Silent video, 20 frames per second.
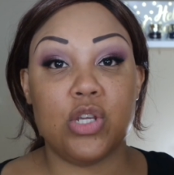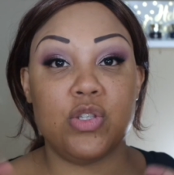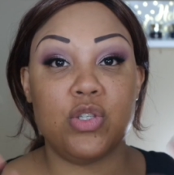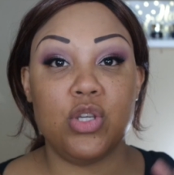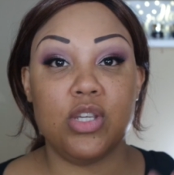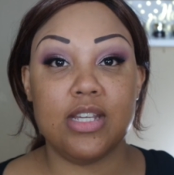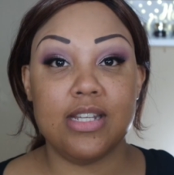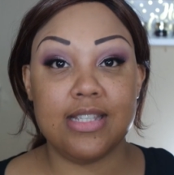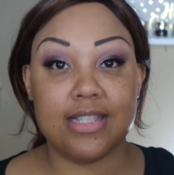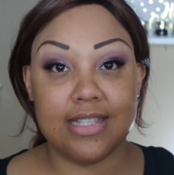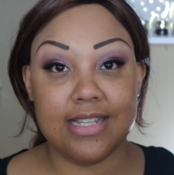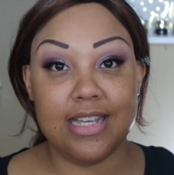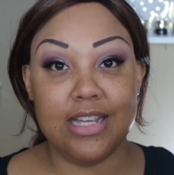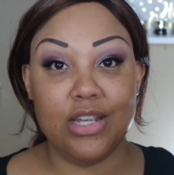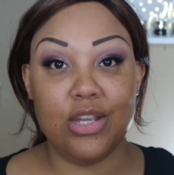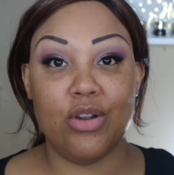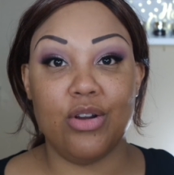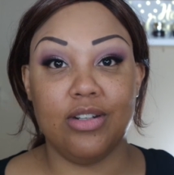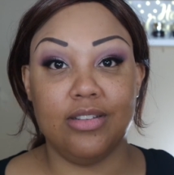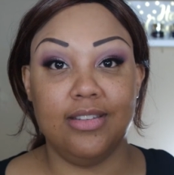So as you can
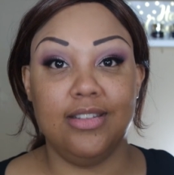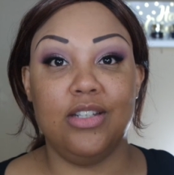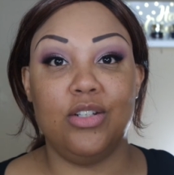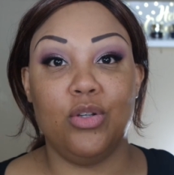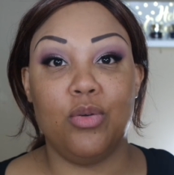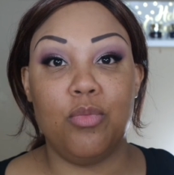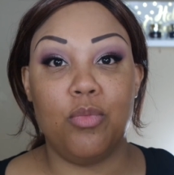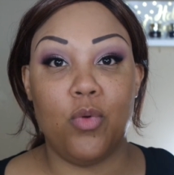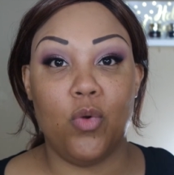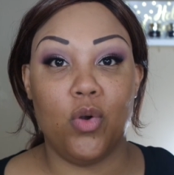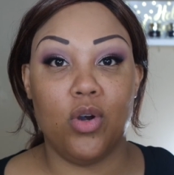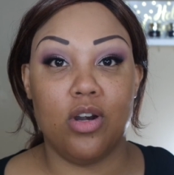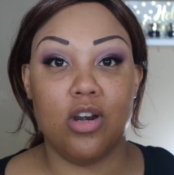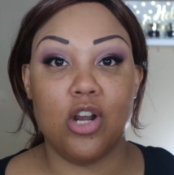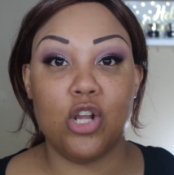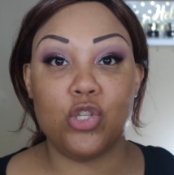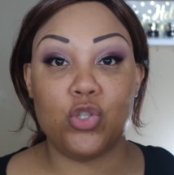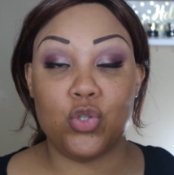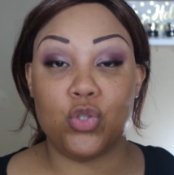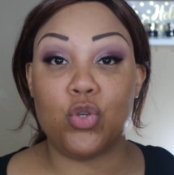see, you're a little
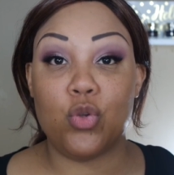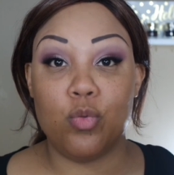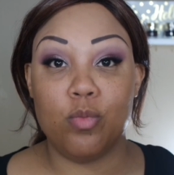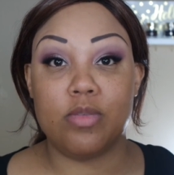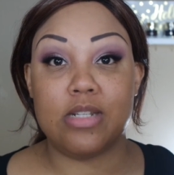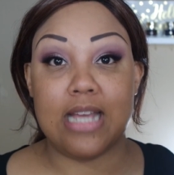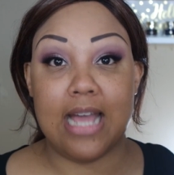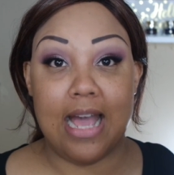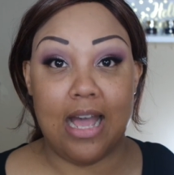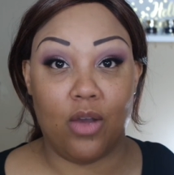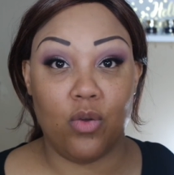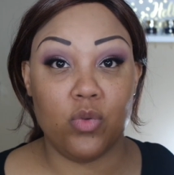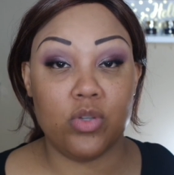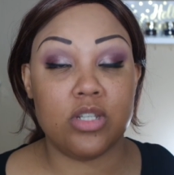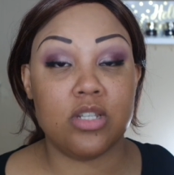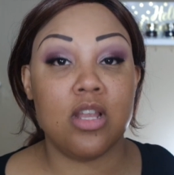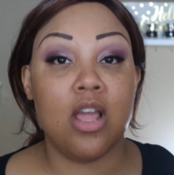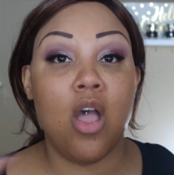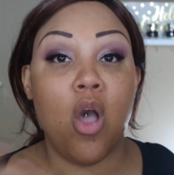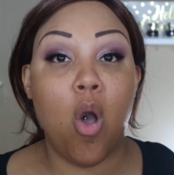more zoomed
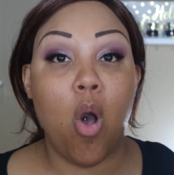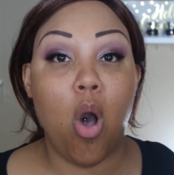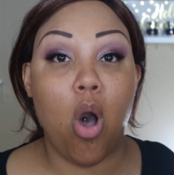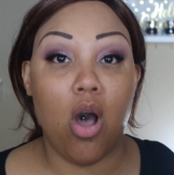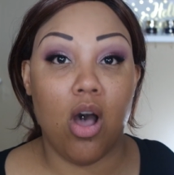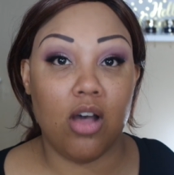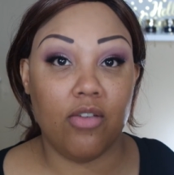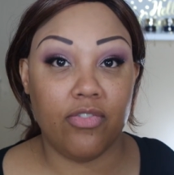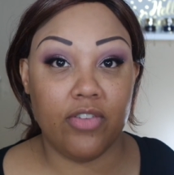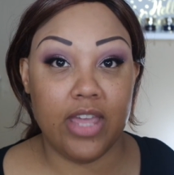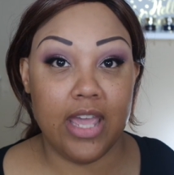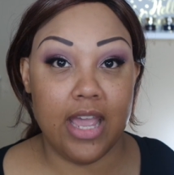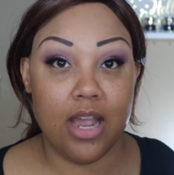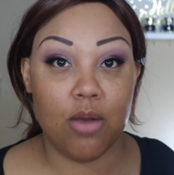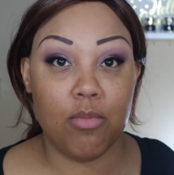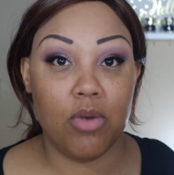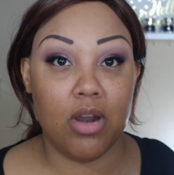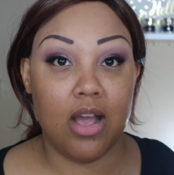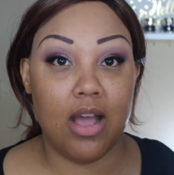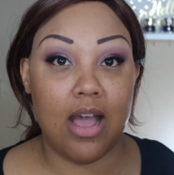out. Off
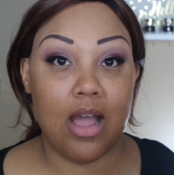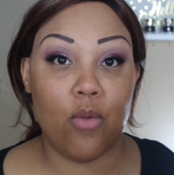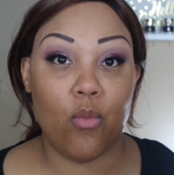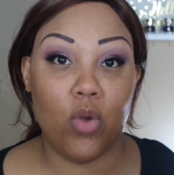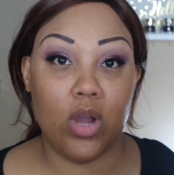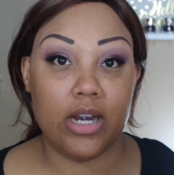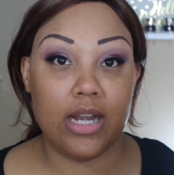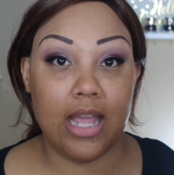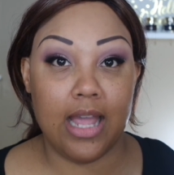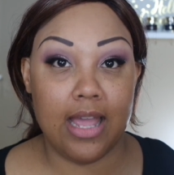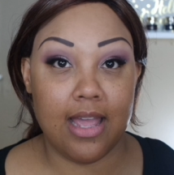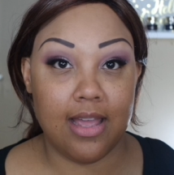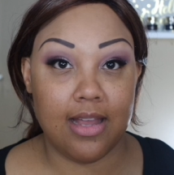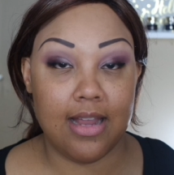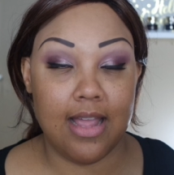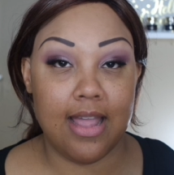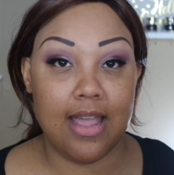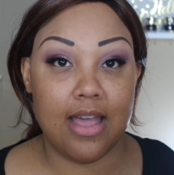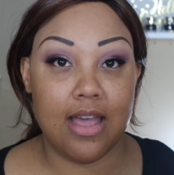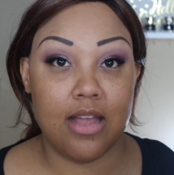camera, I went
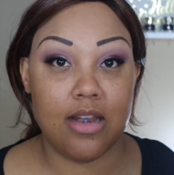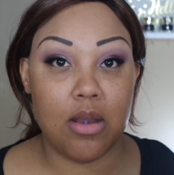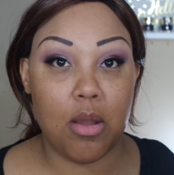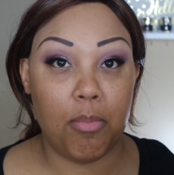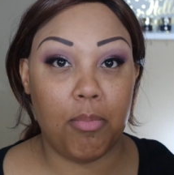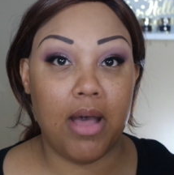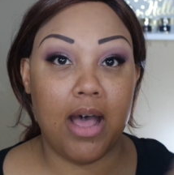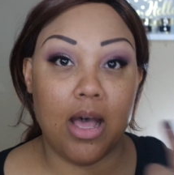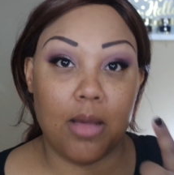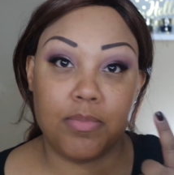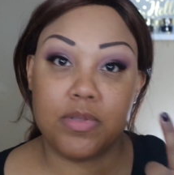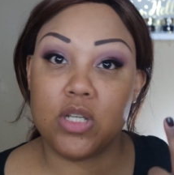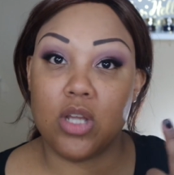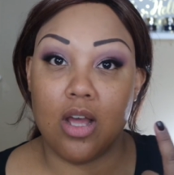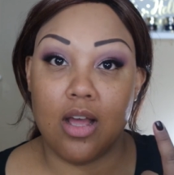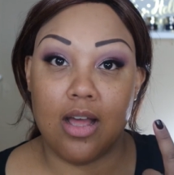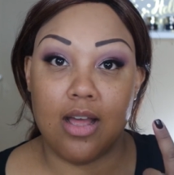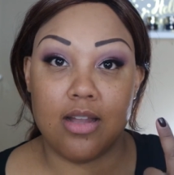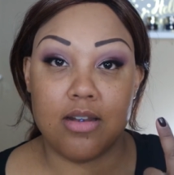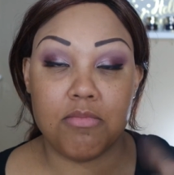ahead and popped
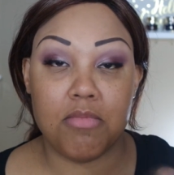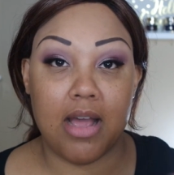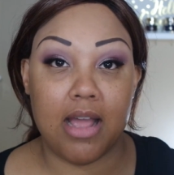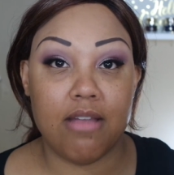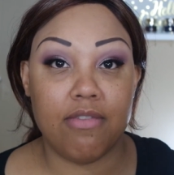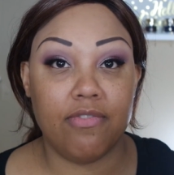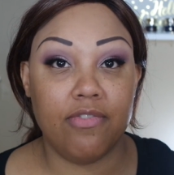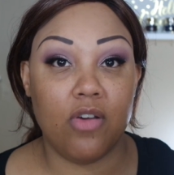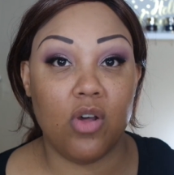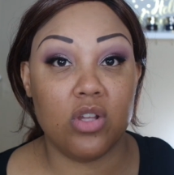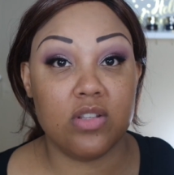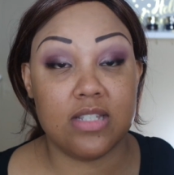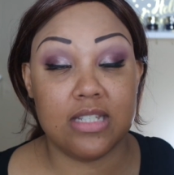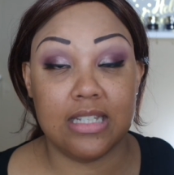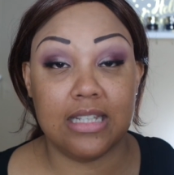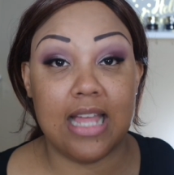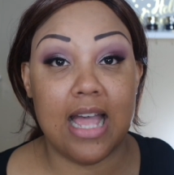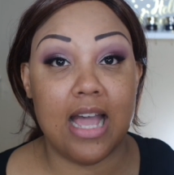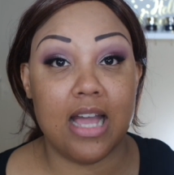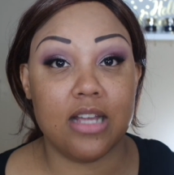on my
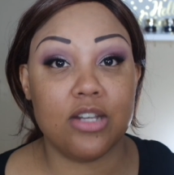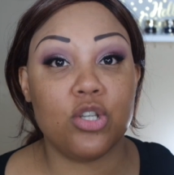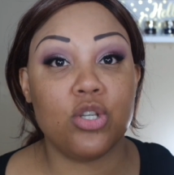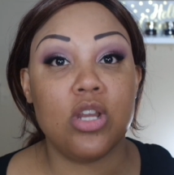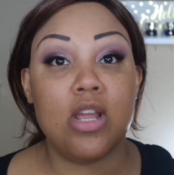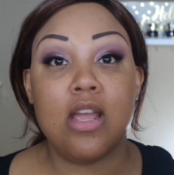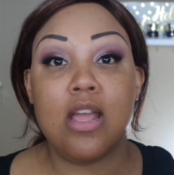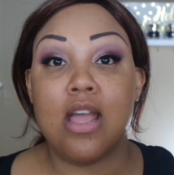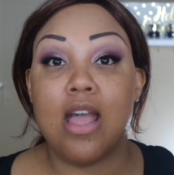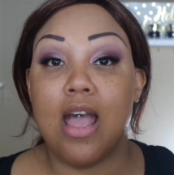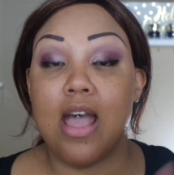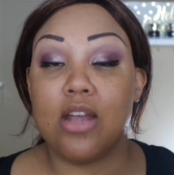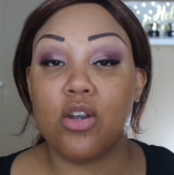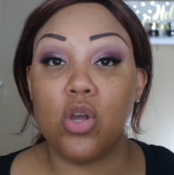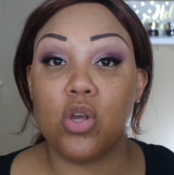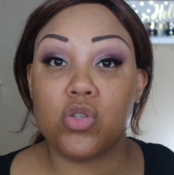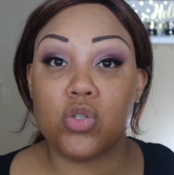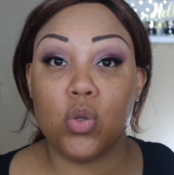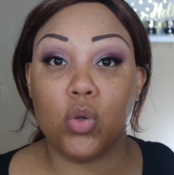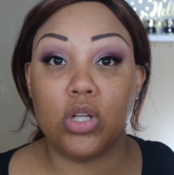false lash
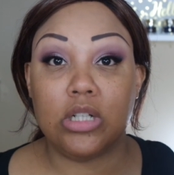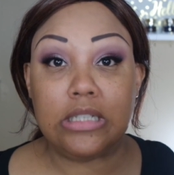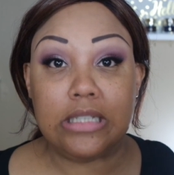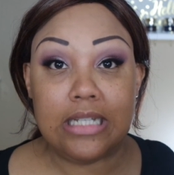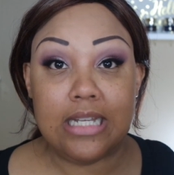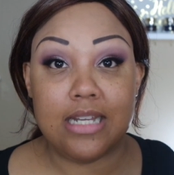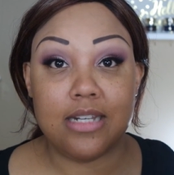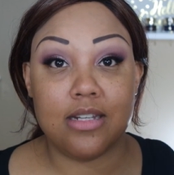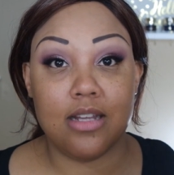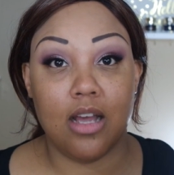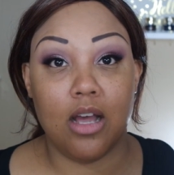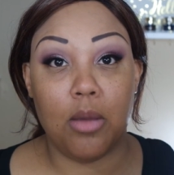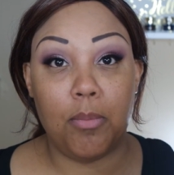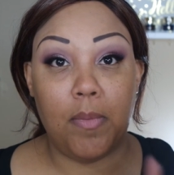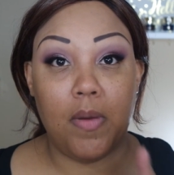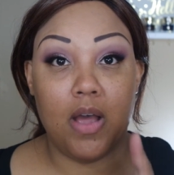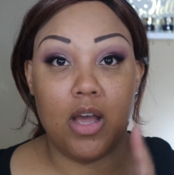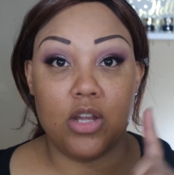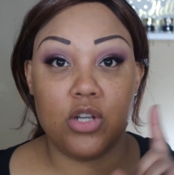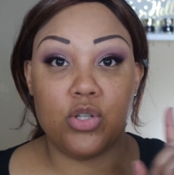and also cleaned
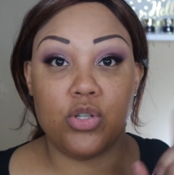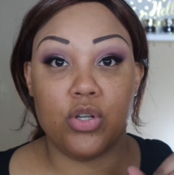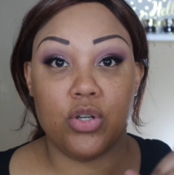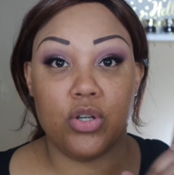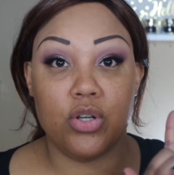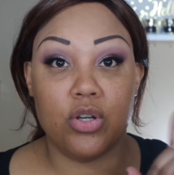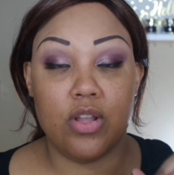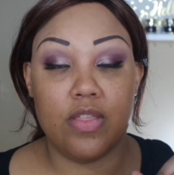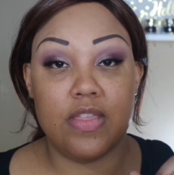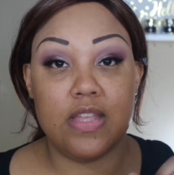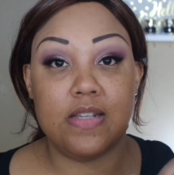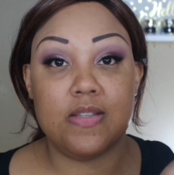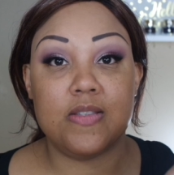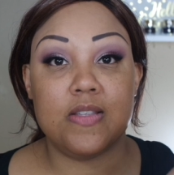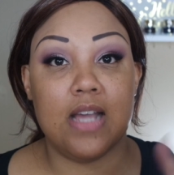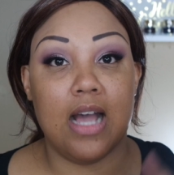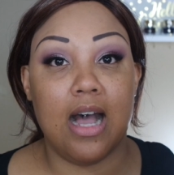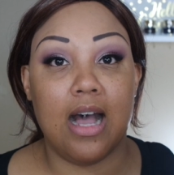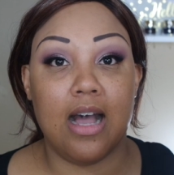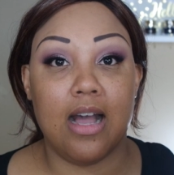up under
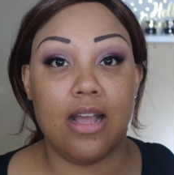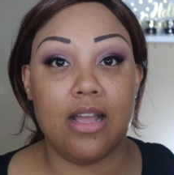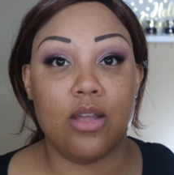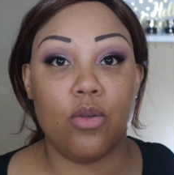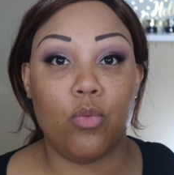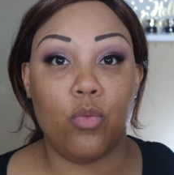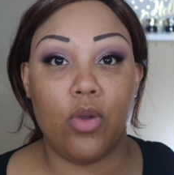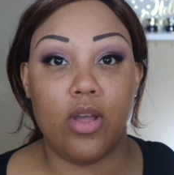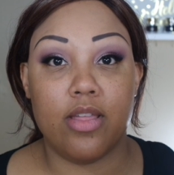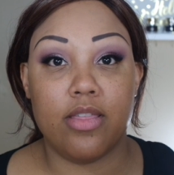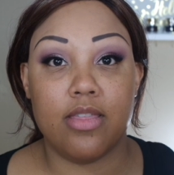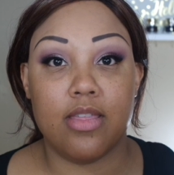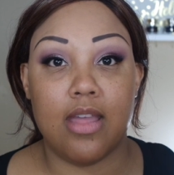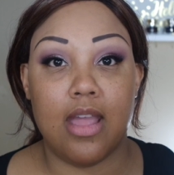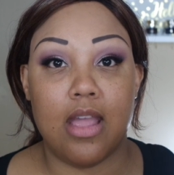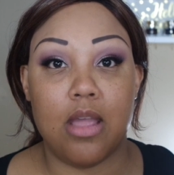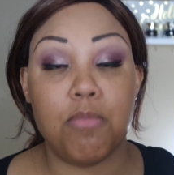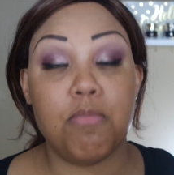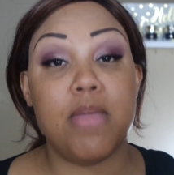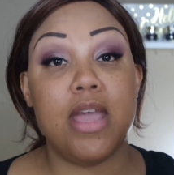this eye with
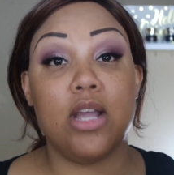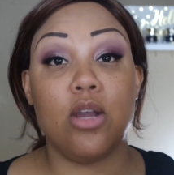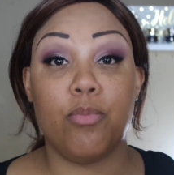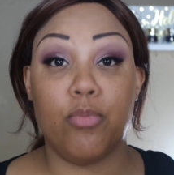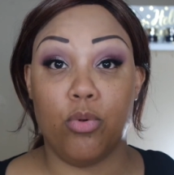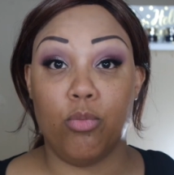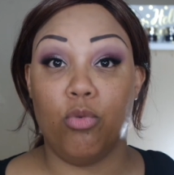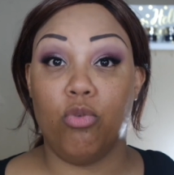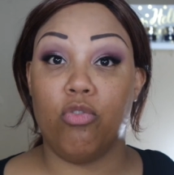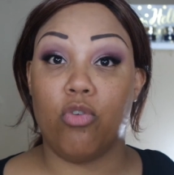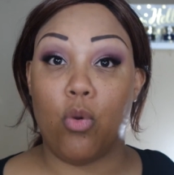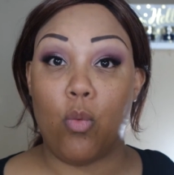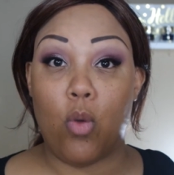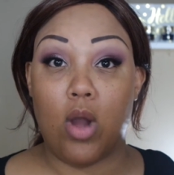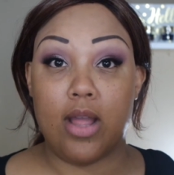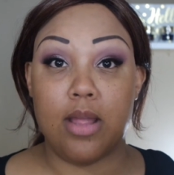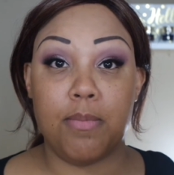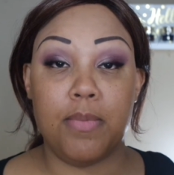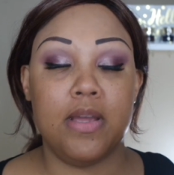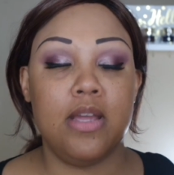a makeup remover
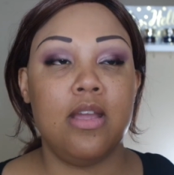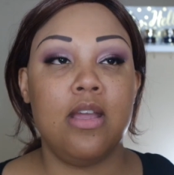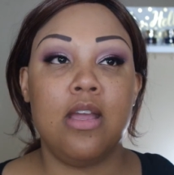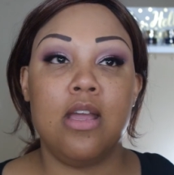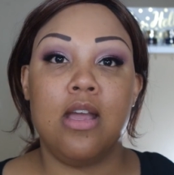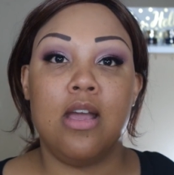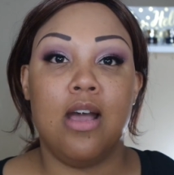wipe.